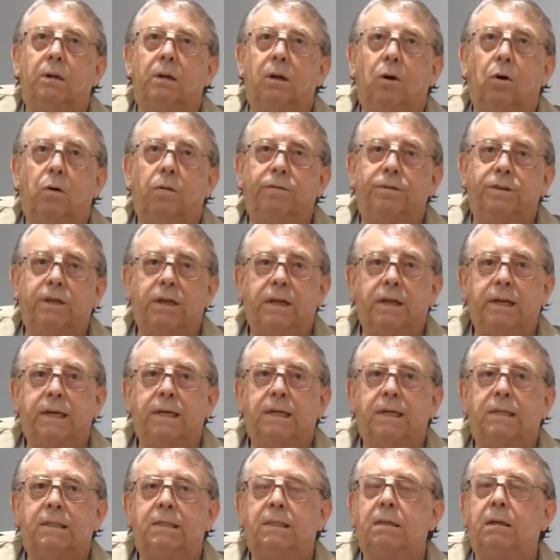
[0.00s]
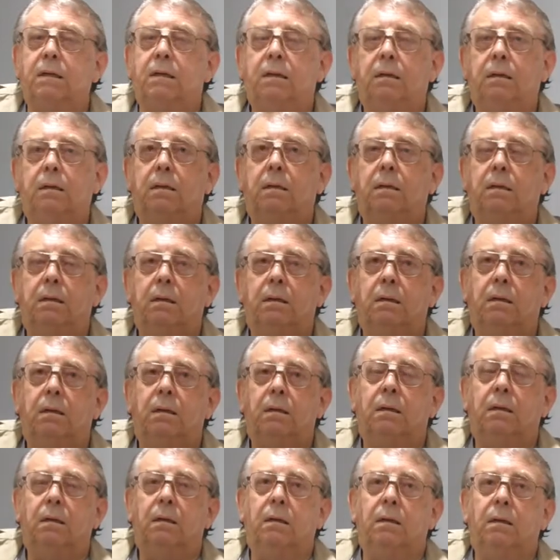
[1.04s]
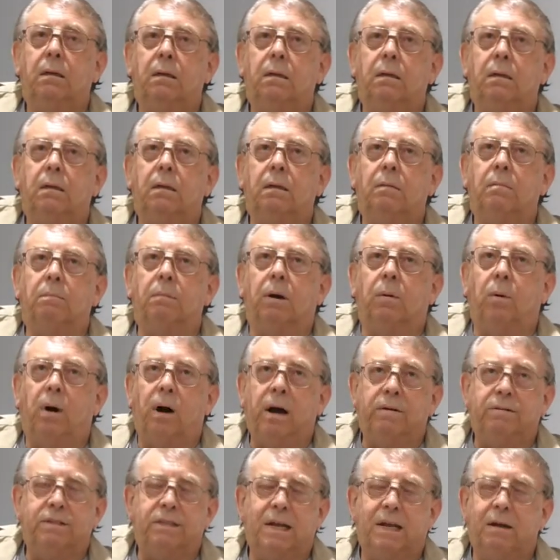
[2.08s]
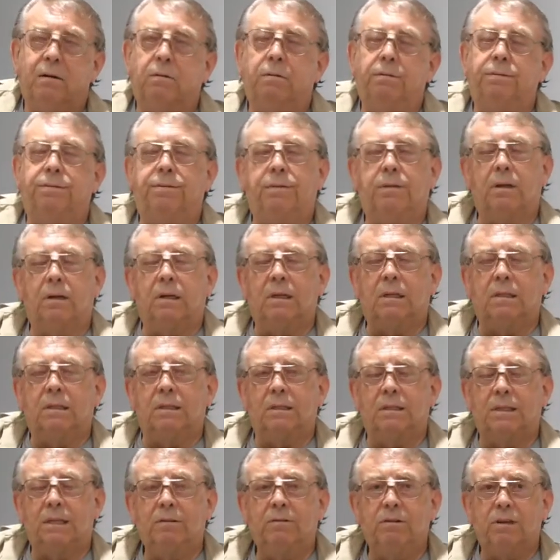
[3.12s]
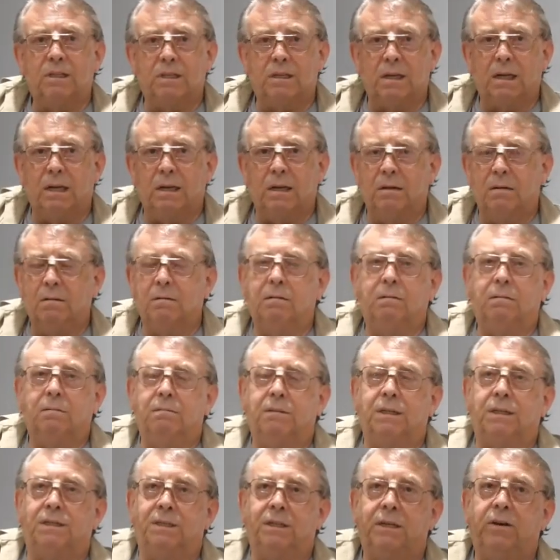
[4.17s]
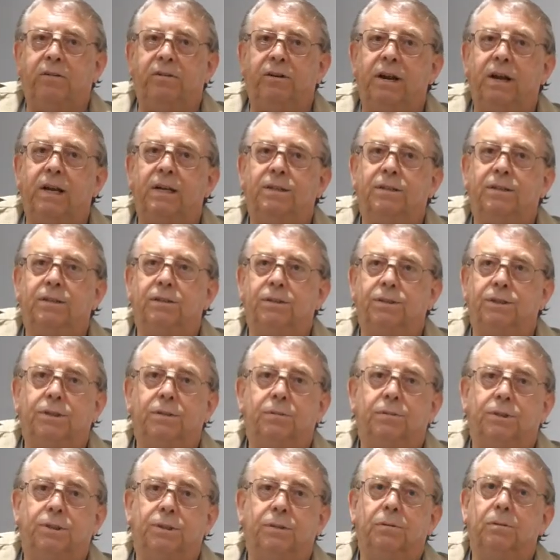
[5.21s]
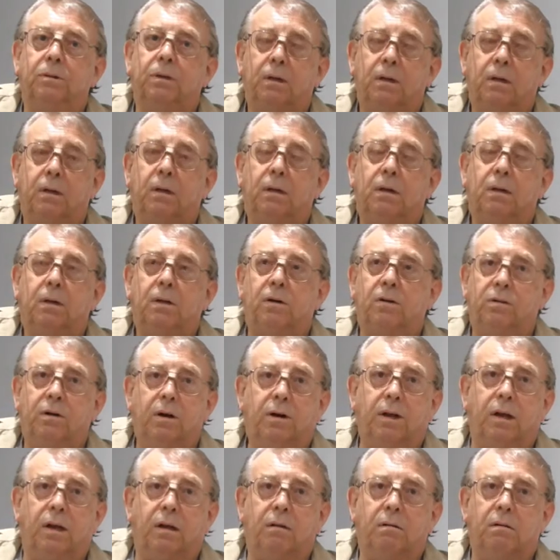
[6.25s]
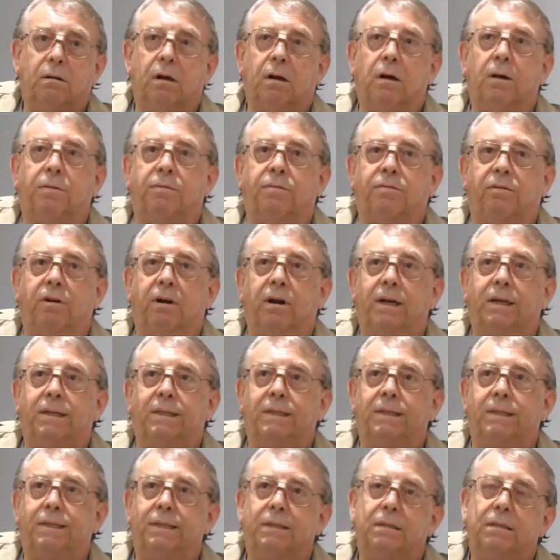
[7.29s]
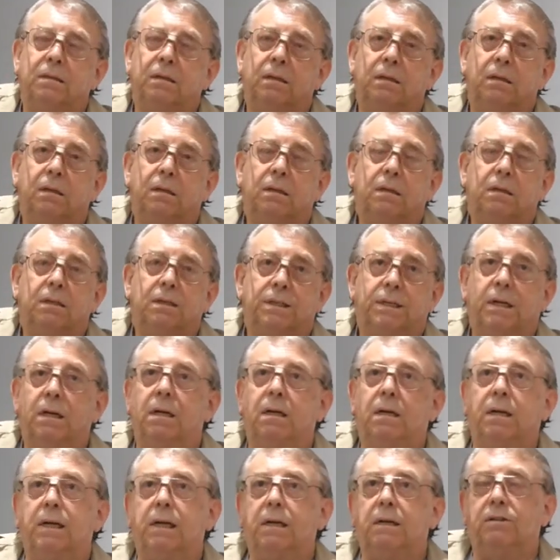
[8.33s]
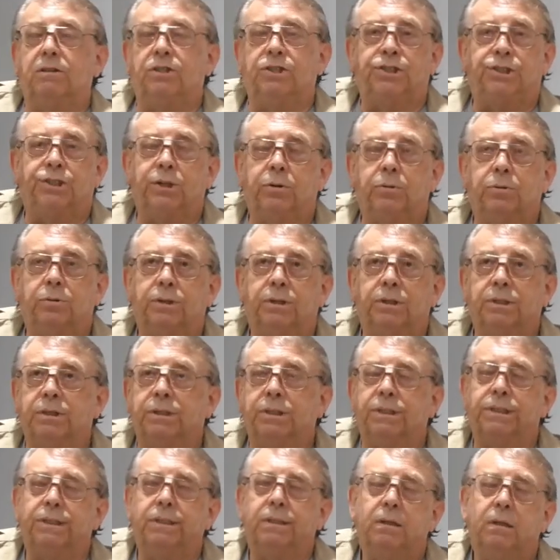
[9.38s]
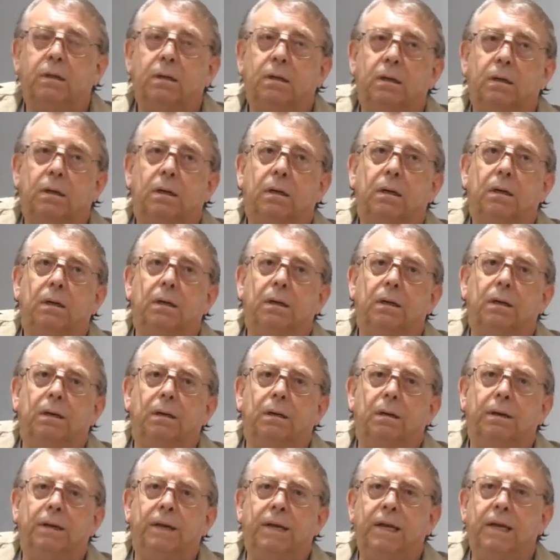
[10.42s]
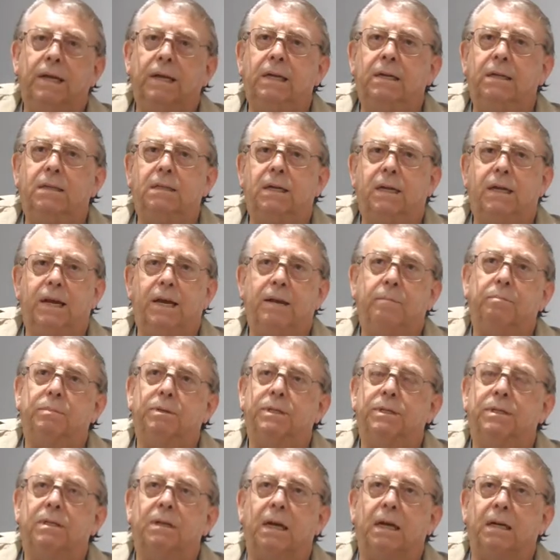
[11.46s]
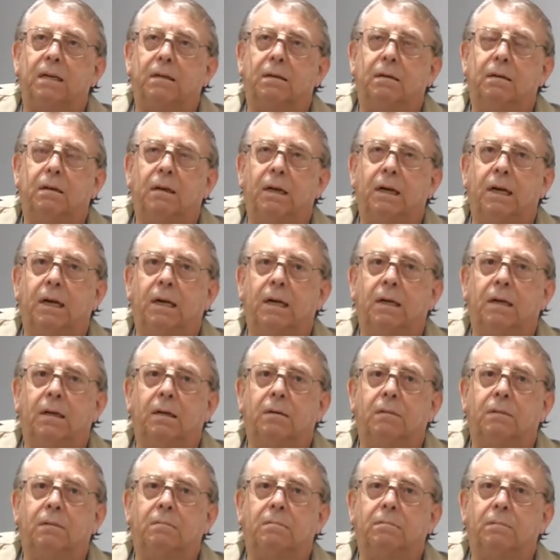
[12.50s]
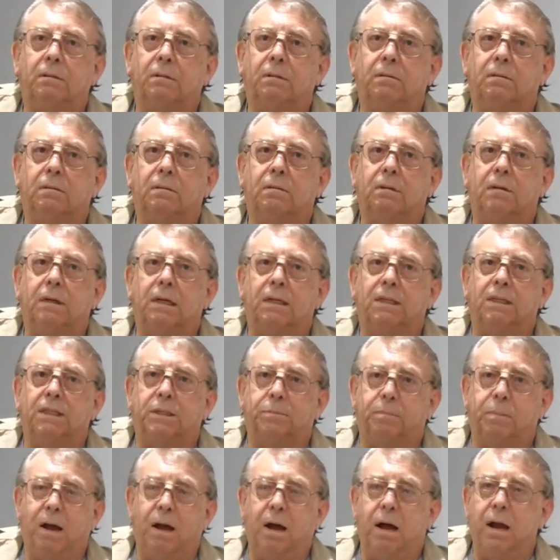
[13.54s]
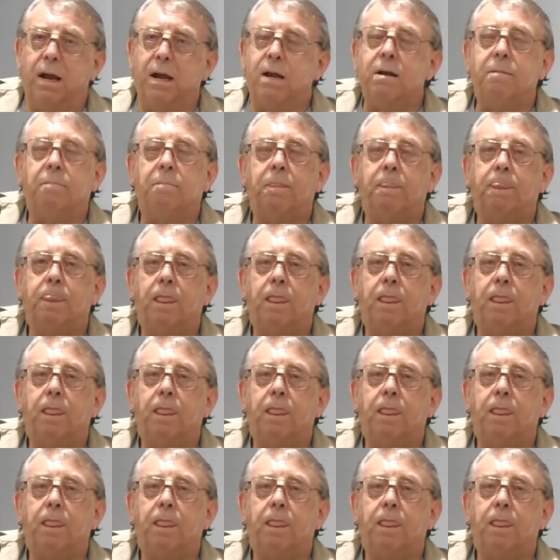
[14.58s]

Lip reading: but over the years my wife's health has seriously deteriorated due to chronic arthritis, certainly in shoulders, knees, hips, and spine.